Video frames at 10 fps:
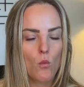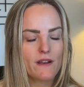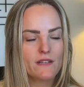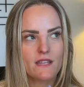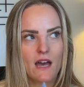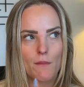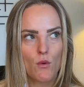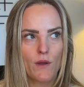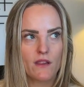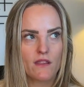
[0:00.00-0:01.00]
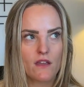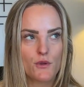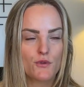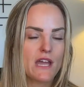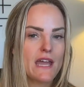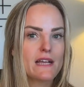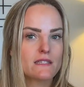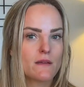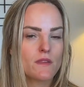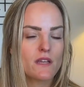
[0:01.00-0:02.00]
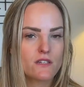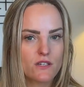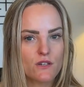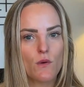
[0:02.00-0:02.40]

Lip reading: what is that point that you take something to,